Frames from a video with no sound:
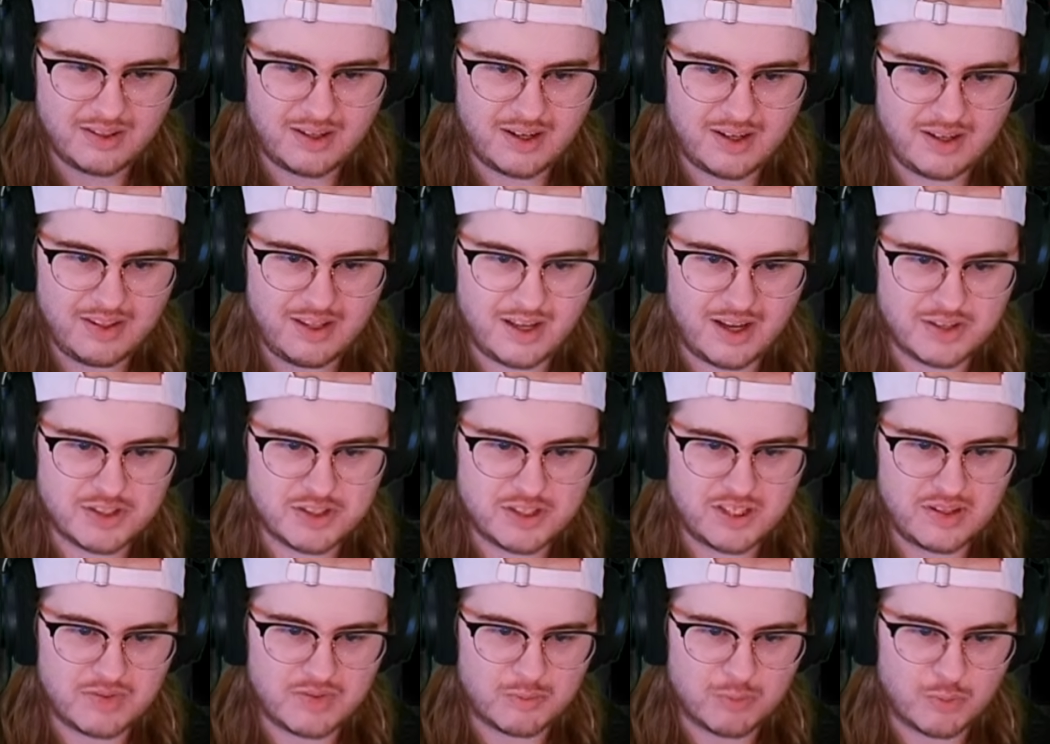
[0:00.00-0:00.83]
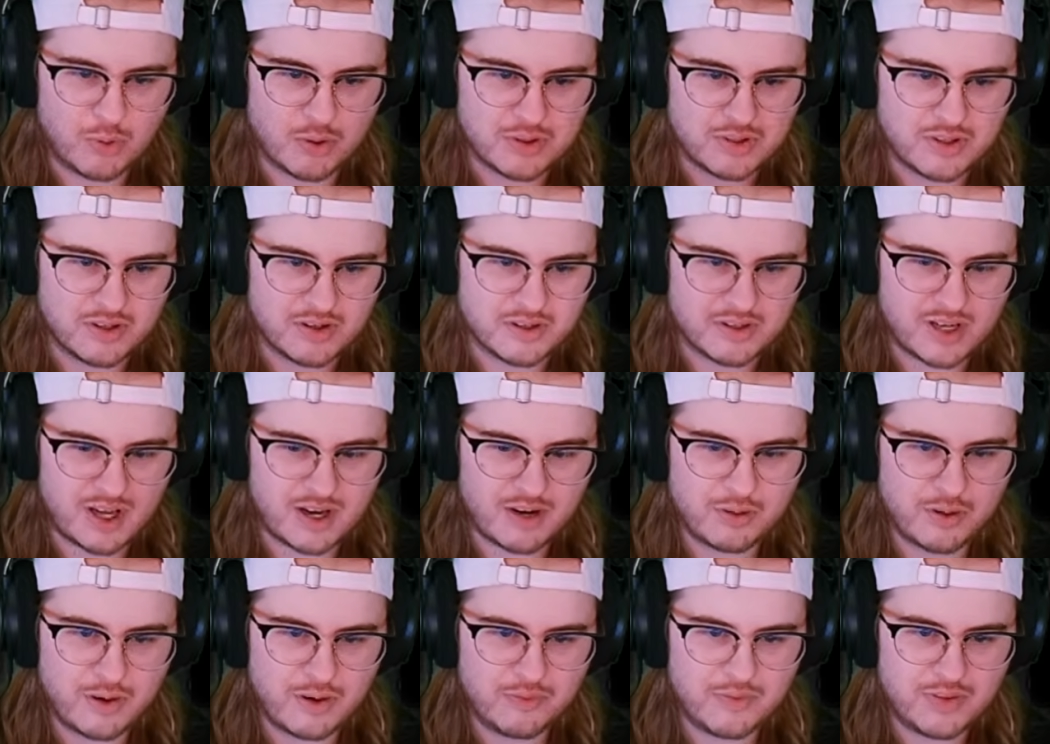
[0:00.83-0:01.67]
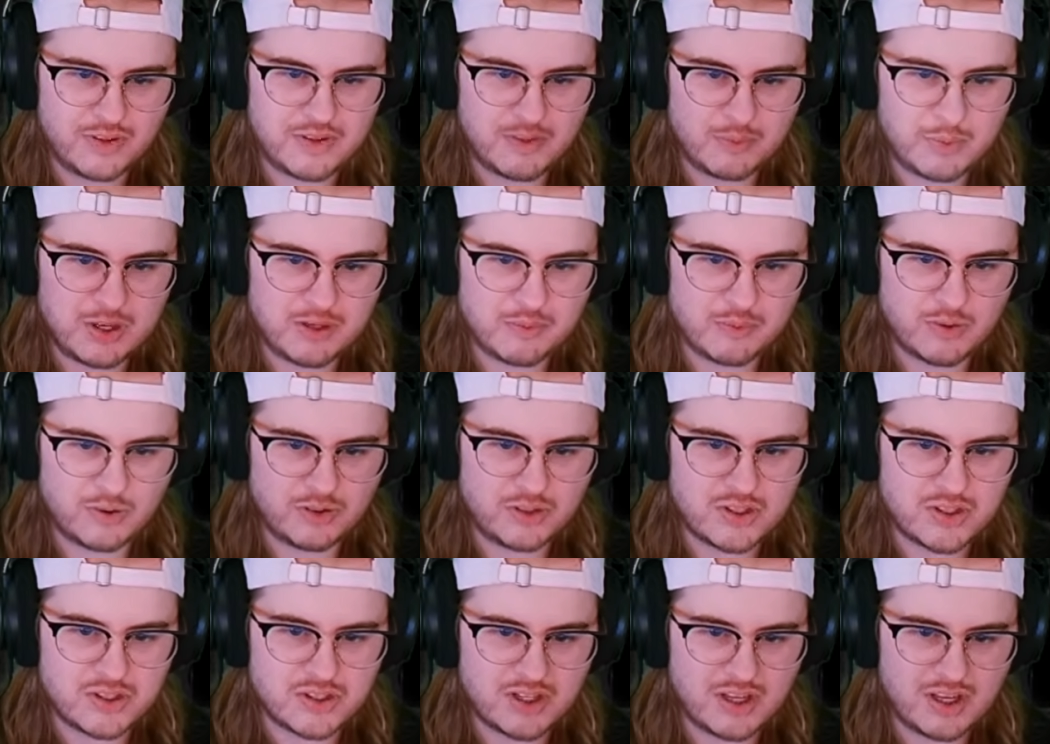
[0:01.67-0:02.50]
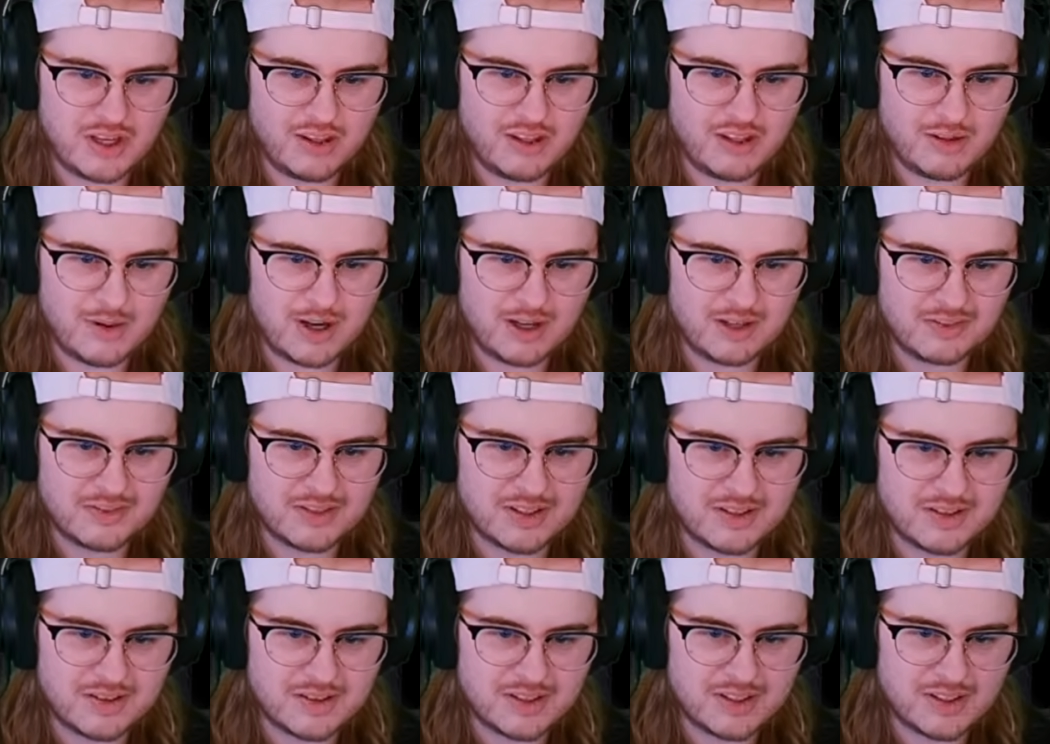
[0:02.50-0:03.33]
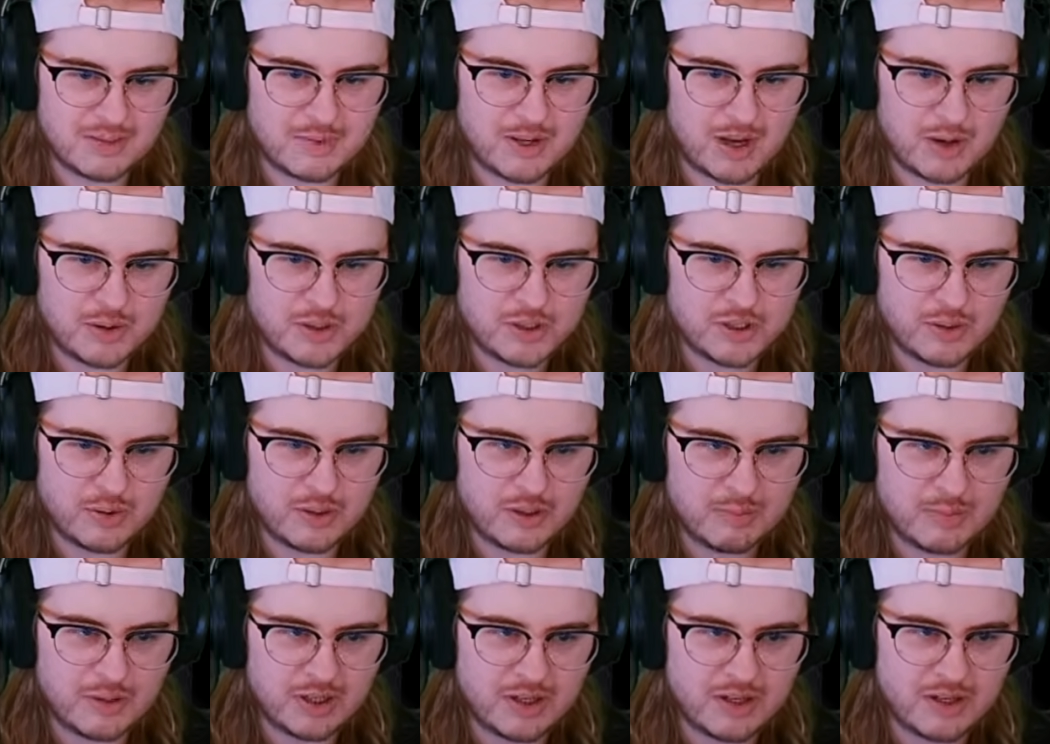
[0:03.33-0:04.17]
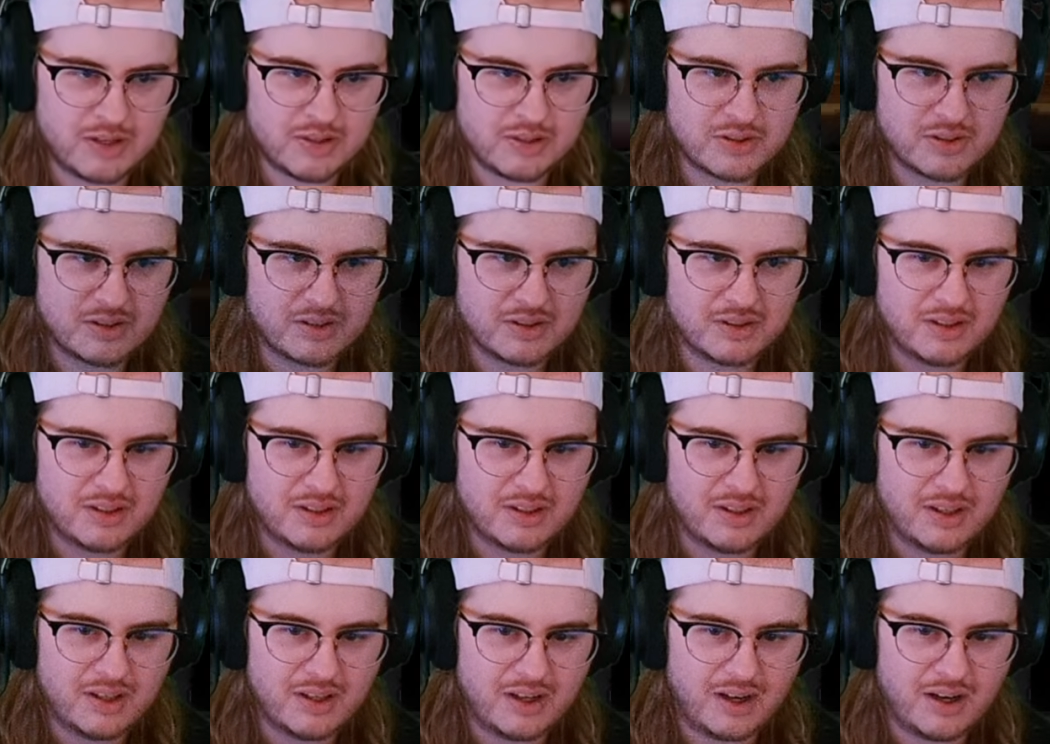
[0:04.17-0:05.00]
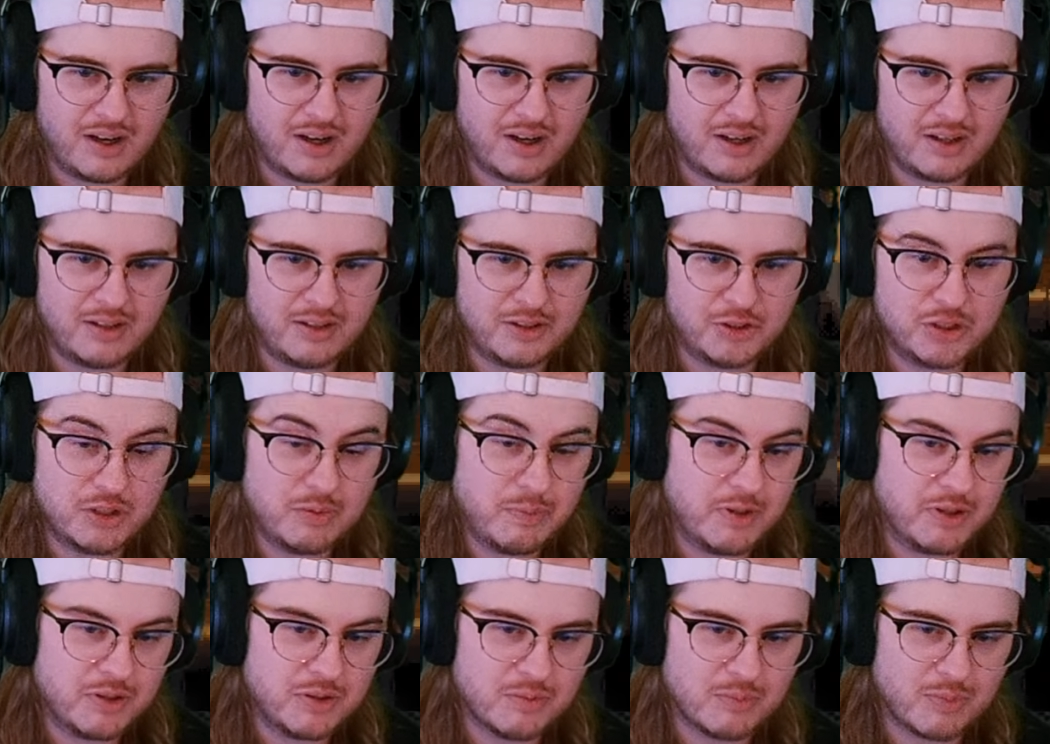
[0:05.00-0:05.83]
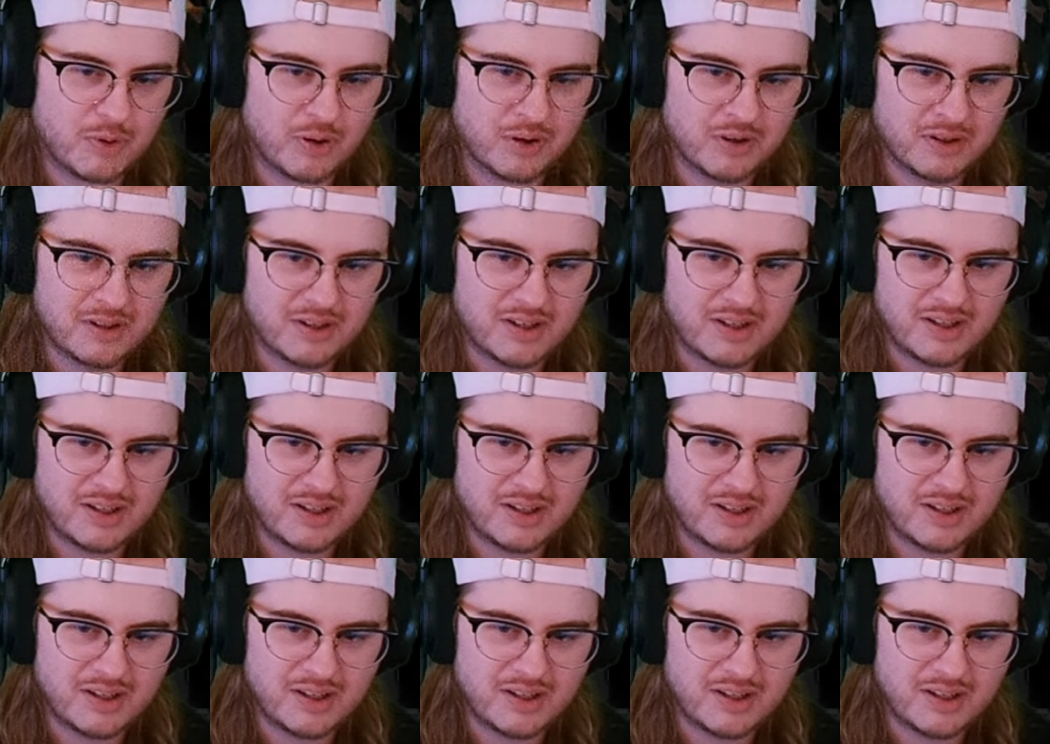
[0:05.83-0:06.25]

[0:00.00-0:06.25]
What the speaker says: Yeah, it's just even more tiers. I don't know if we can really see the amount of tiers that I'm now shooting, but it is, it should be 2 more.